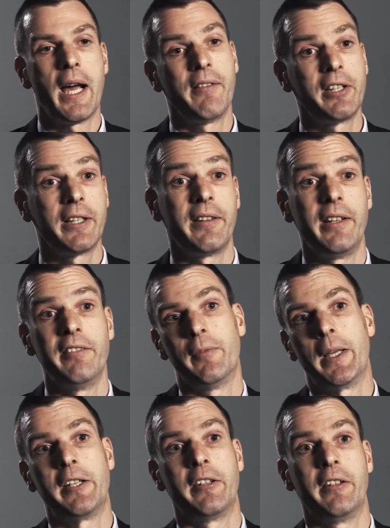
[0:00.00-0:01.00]
having this
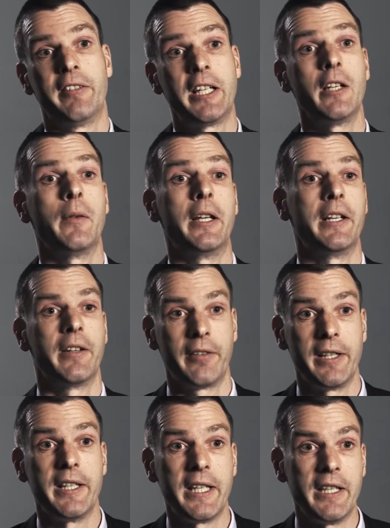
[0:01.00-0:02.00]
information available in a
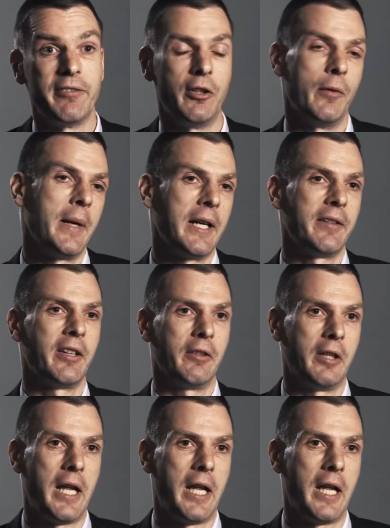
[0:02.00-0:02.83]
3D format,